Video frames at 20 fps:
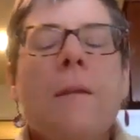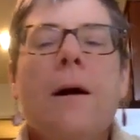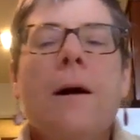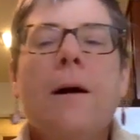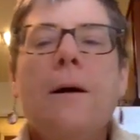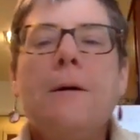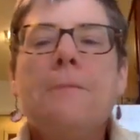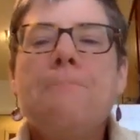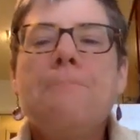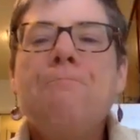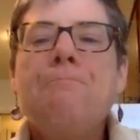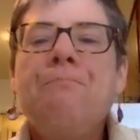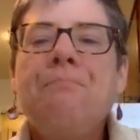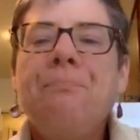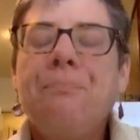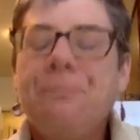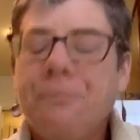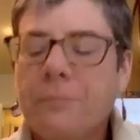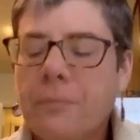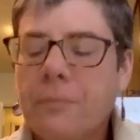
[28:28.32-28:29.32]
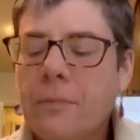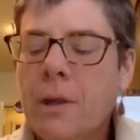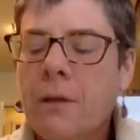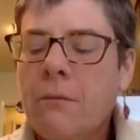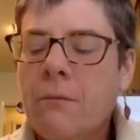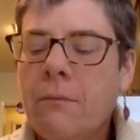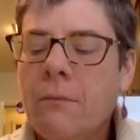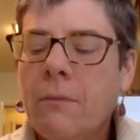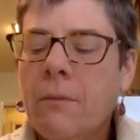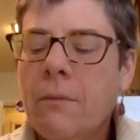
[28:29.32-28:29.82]

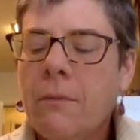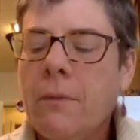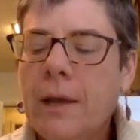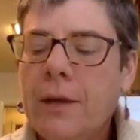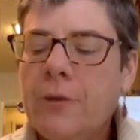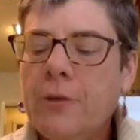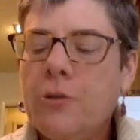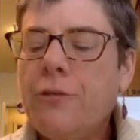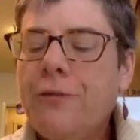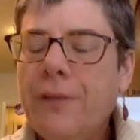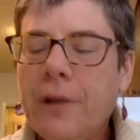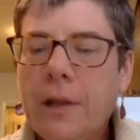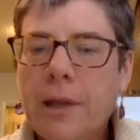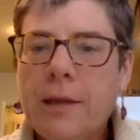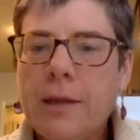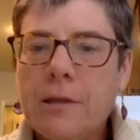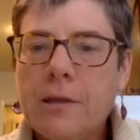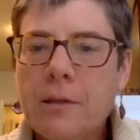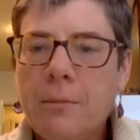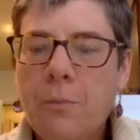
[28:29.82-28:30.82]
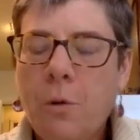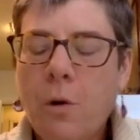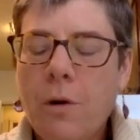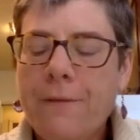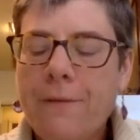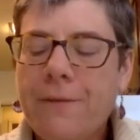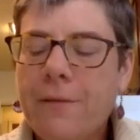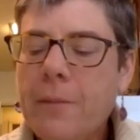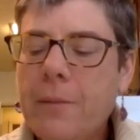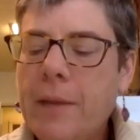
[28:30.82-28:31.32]
I do feel like it's
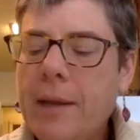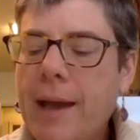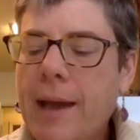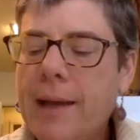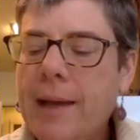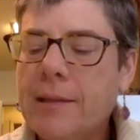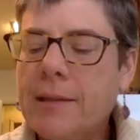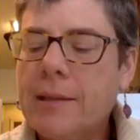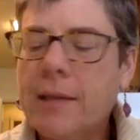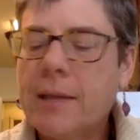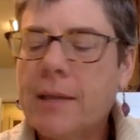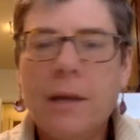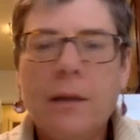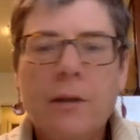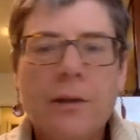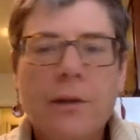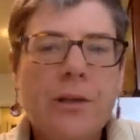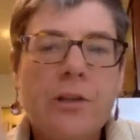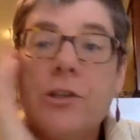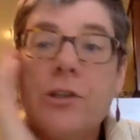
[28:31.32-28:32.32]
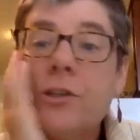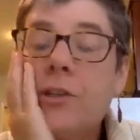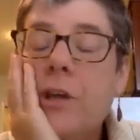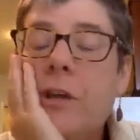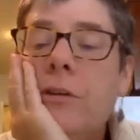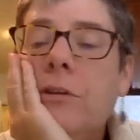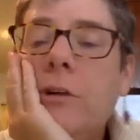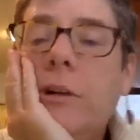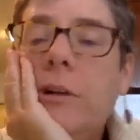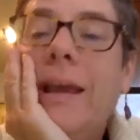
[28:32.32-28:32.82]
important for me to ask Hillary, just
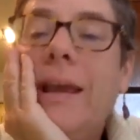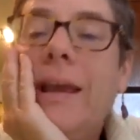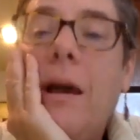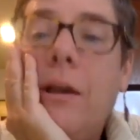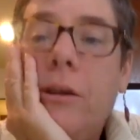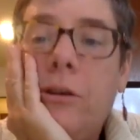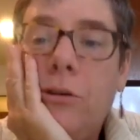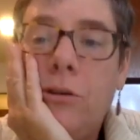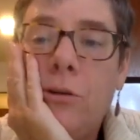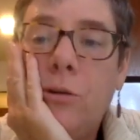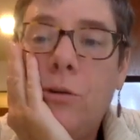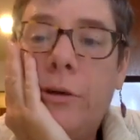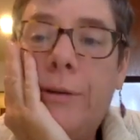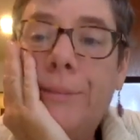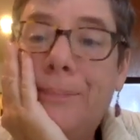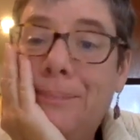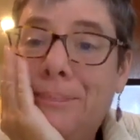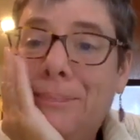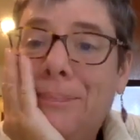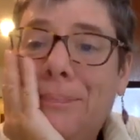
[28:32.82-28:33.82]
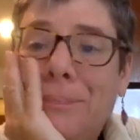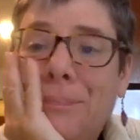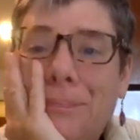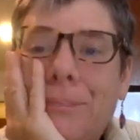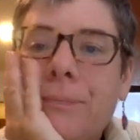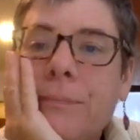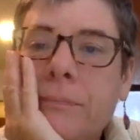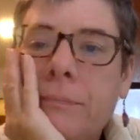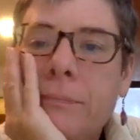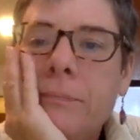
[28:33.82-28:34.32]
generally, how you doing?
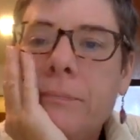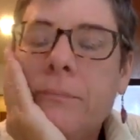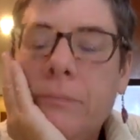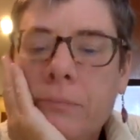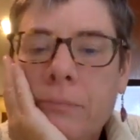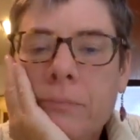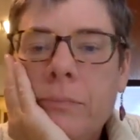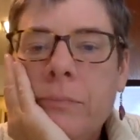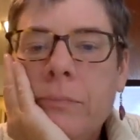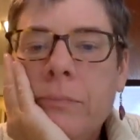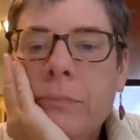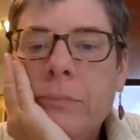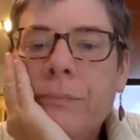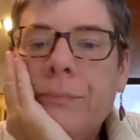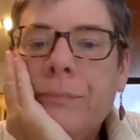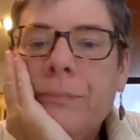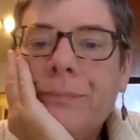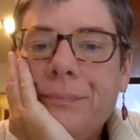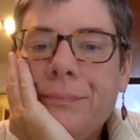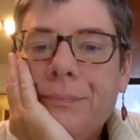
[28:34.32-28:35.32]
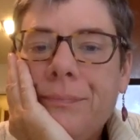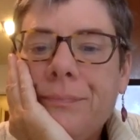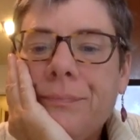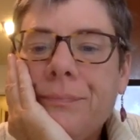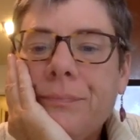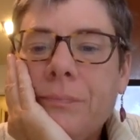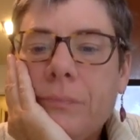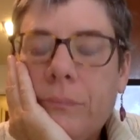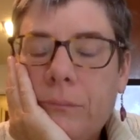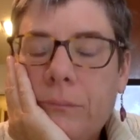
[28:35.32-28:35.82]

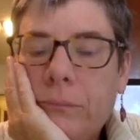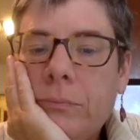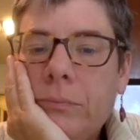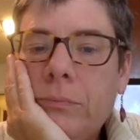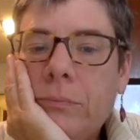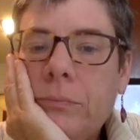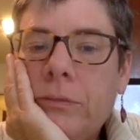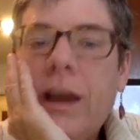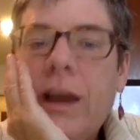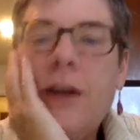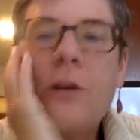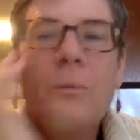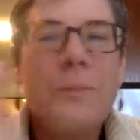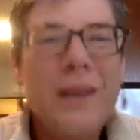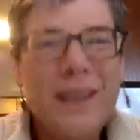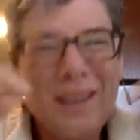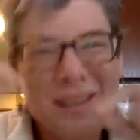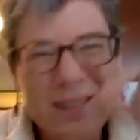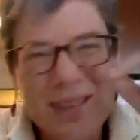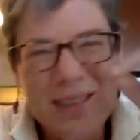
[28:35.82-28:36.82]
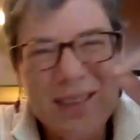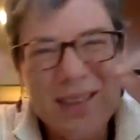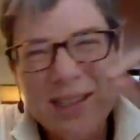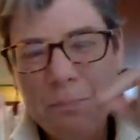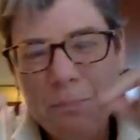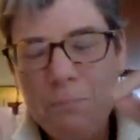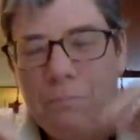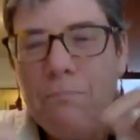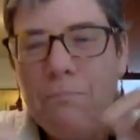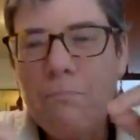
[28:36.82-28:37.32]
I don't mean in
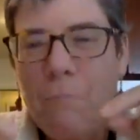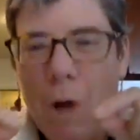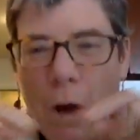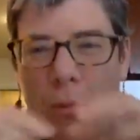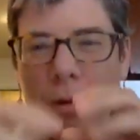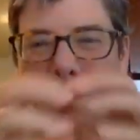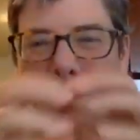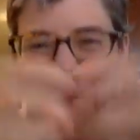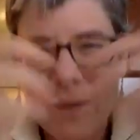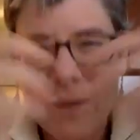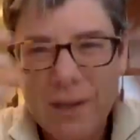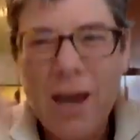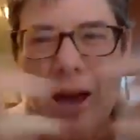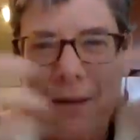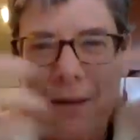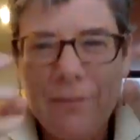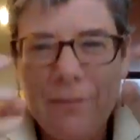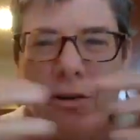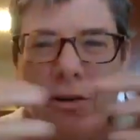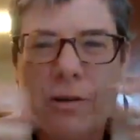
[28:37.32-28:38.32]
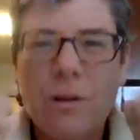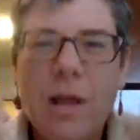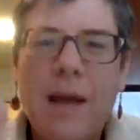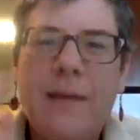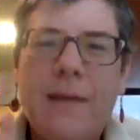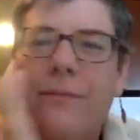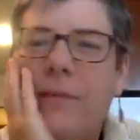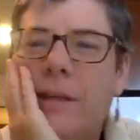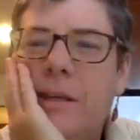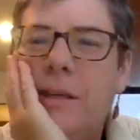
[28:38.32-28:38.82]
this moment, but kind of in your
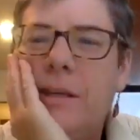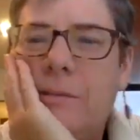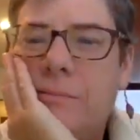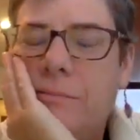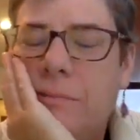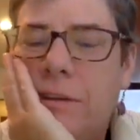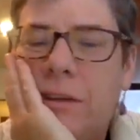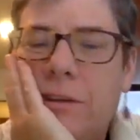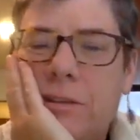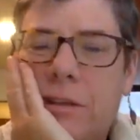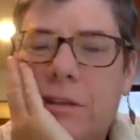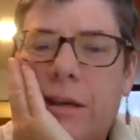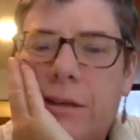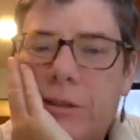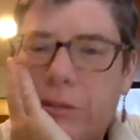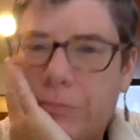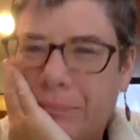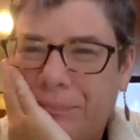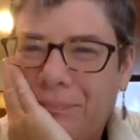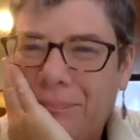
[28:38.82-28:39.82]
life these days.